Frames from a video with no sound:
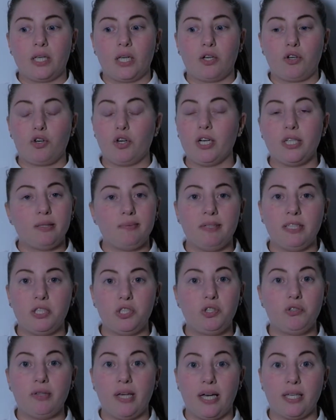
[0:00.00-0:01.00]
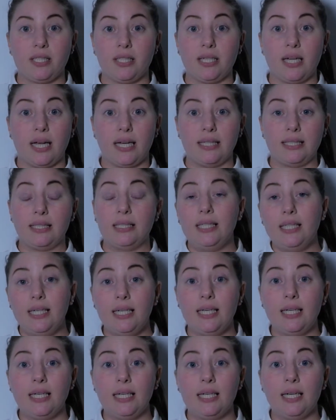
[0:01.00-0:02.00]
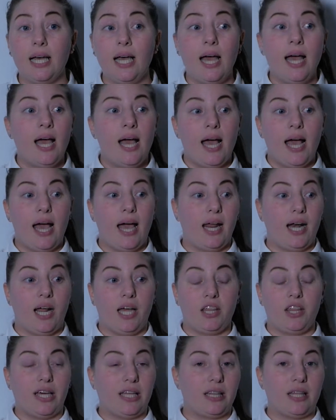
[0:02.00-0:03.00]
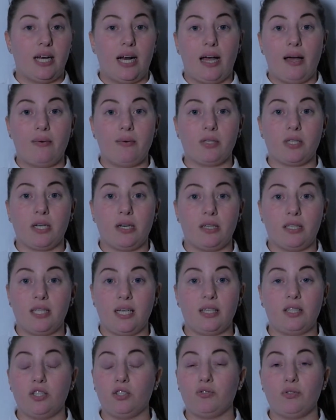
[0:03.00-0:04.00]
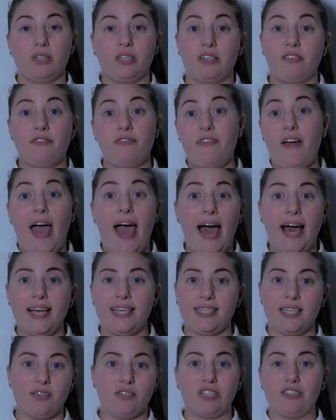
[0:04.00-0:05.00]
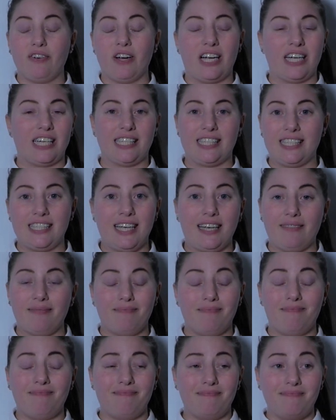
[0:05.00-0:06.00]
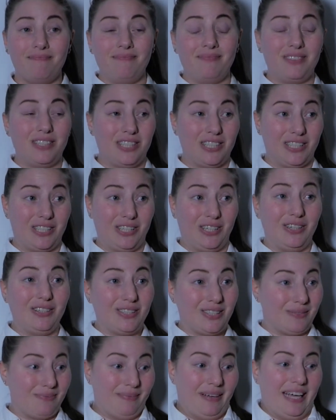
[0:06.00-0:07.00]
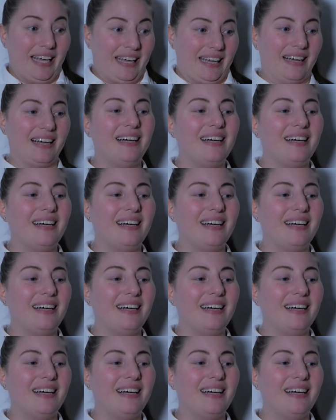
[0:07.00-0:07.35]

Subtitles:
Christmas 2019, and I thought that I was going to sell these really fast. I was very excuse me.